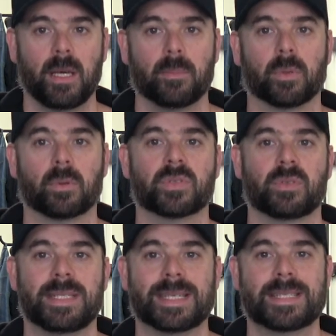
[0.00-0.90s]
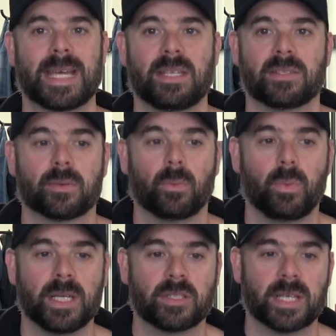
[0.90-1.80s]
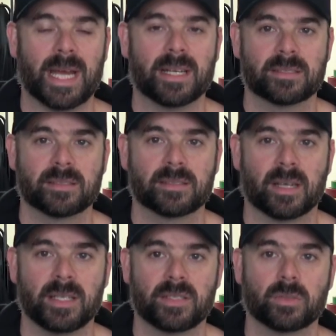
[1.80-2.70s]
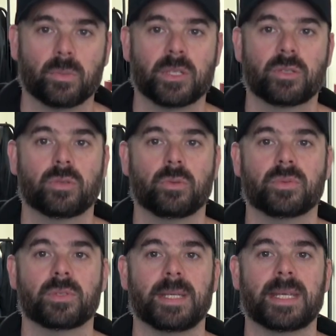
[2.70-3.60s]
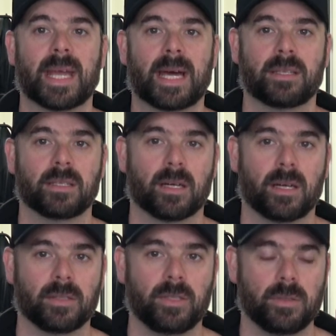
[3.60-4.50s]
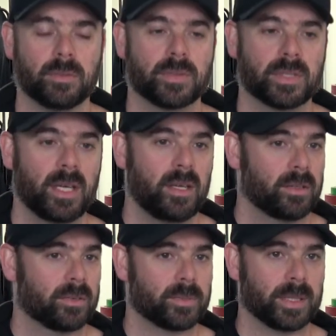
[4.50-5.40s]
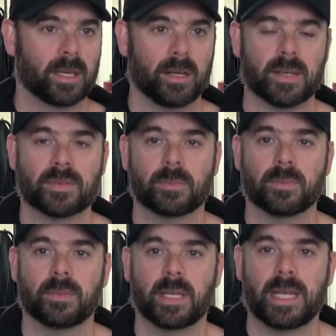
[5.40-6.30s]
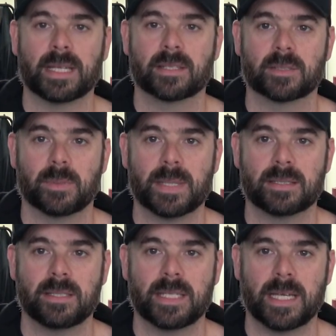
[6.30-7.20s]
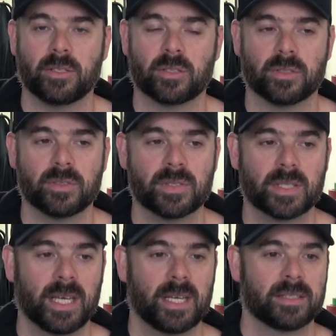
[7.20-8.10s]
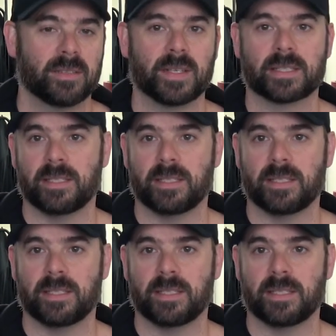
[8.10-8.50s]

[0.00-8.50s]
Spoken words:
but also dictates which exercises or which tools that we can and can't use. Obviously, we can't give someone an exercise with the best intentions to fix the